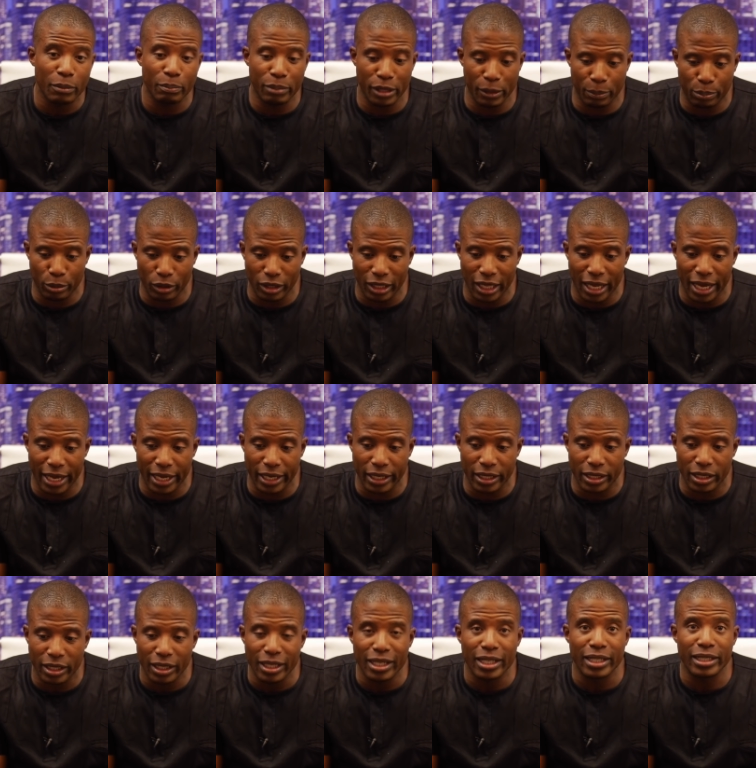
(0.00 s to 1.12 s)
people
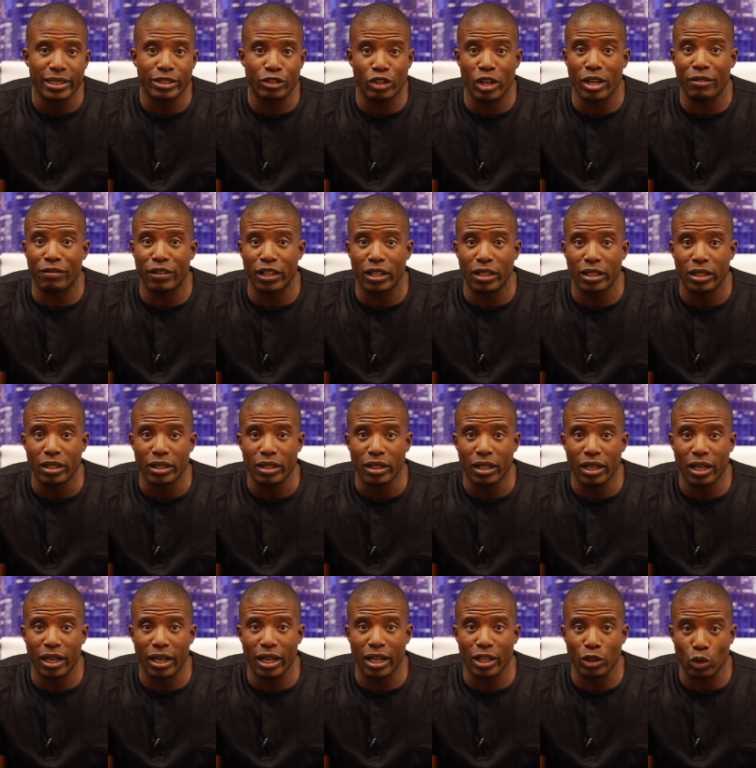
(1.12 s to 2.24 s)
like Trevor
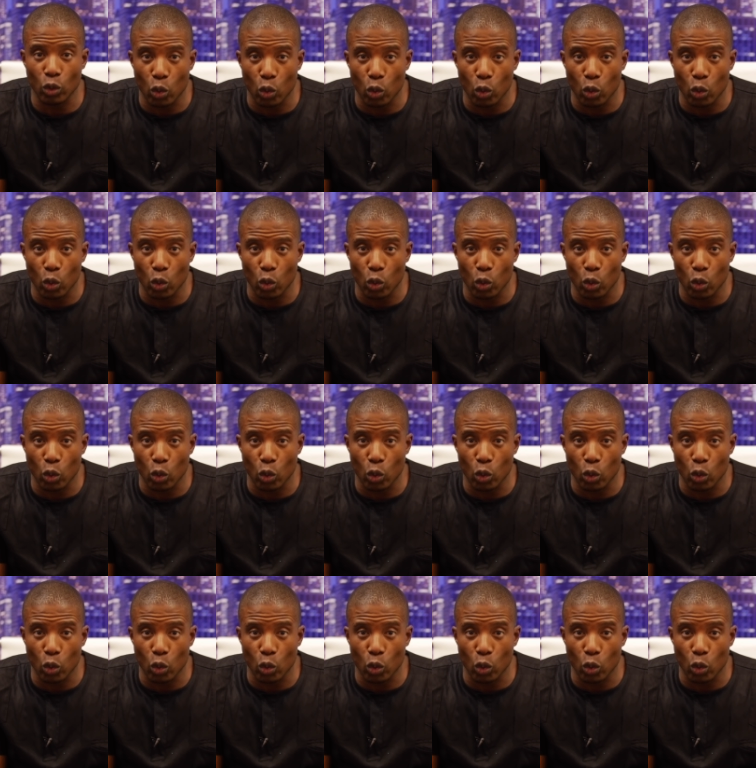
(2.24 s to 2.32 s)
uh,